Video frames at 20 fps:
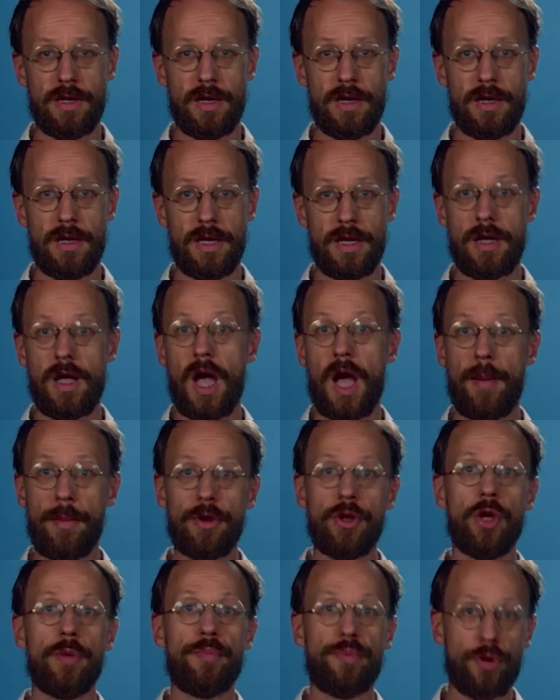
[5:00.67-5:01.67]
a
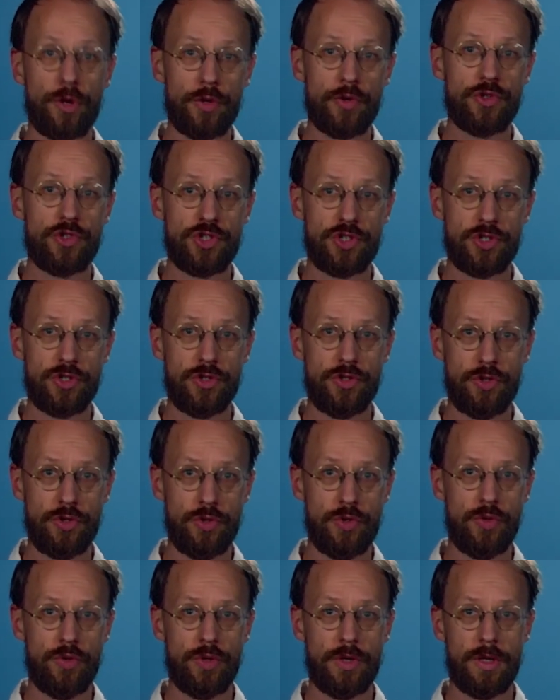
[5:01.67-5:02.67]
common approach
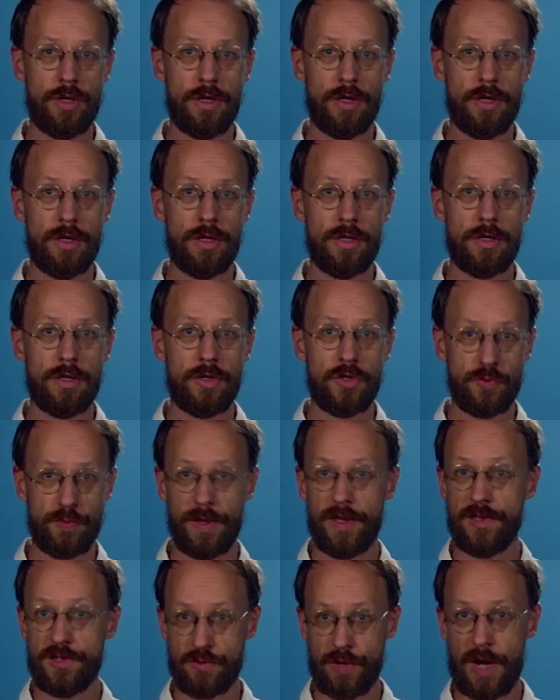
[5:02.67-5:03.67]
to
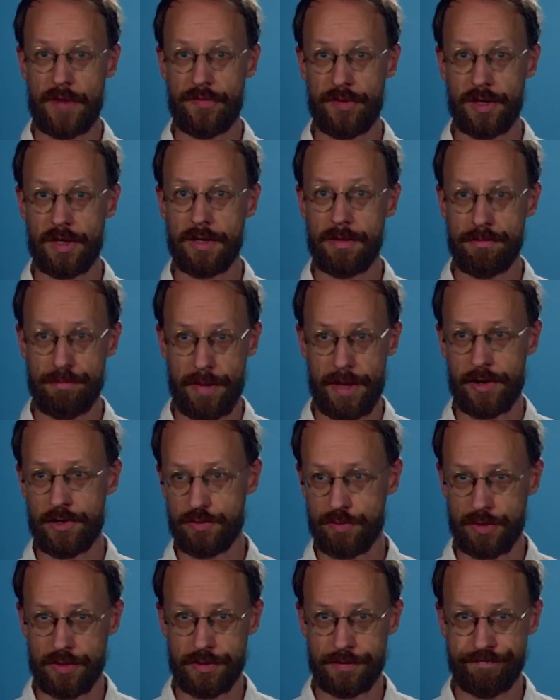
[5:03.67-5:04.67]
space traffic
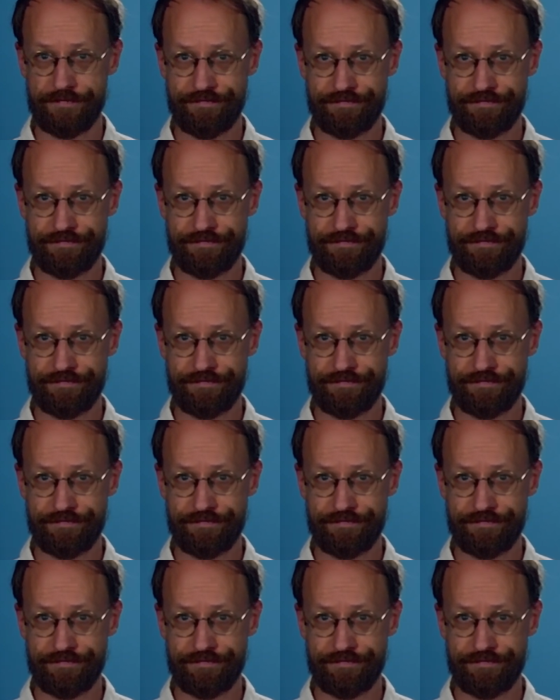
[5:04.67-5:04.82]
management.